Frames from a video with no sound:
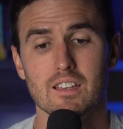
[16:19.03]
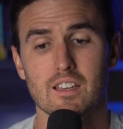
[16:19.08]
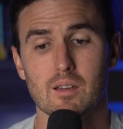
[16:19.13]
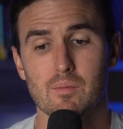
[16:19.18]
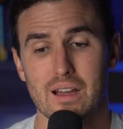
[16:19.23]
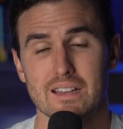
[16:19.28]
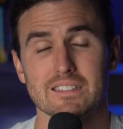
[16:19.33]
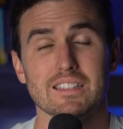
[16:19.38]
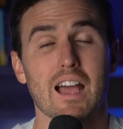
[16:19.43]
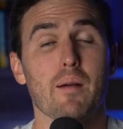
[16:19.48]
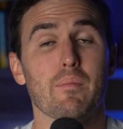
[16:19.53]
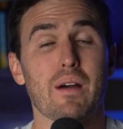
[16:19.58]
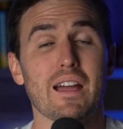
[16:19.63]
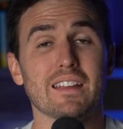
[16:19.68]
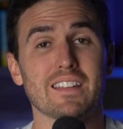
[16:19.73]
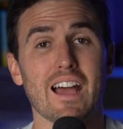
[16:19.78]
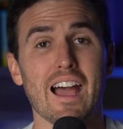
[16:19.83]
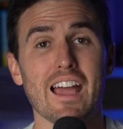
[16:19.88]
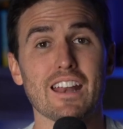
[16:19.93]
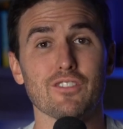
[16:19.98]
And by the time I
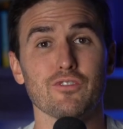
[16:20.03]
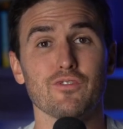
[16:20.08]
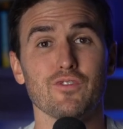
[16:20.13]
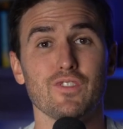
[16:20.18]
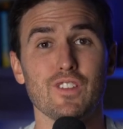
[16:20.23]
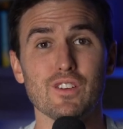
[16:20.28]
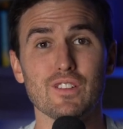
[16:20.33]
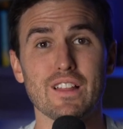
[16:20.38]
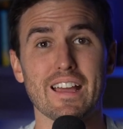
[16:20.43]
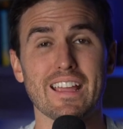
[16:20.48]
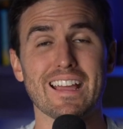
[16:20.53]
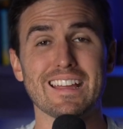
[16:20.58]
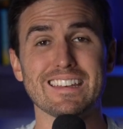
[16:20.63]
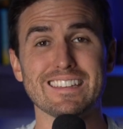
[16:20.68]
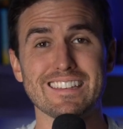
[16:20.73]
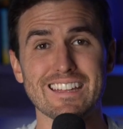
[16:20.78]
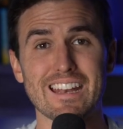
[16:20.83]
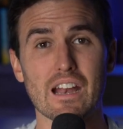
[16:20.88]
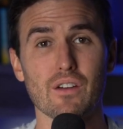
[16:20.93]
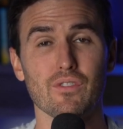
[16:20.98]
die, to feel like I
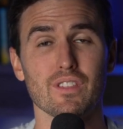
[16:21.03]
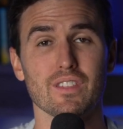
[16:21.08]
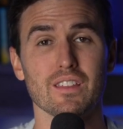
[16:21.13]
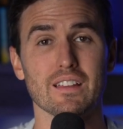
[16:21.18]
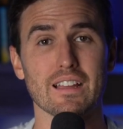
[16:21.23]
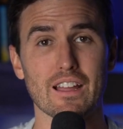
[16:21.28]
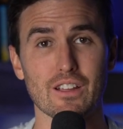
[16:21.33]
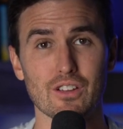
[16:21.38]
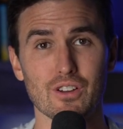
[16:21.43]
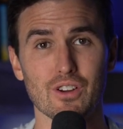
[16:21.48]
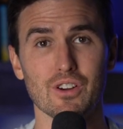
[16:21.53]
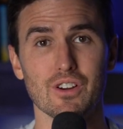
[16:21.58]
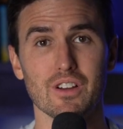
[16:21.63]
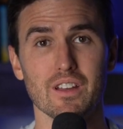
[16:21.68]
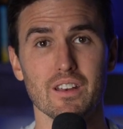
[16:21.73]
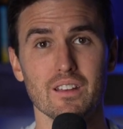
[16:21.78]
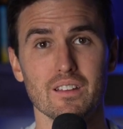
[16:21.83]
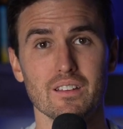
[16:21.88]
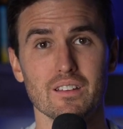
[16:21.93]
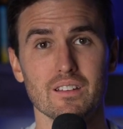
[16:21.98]
did everything I
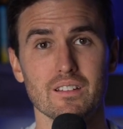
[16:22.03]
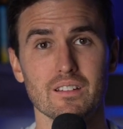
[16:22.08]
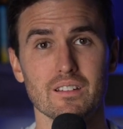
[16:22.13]
could.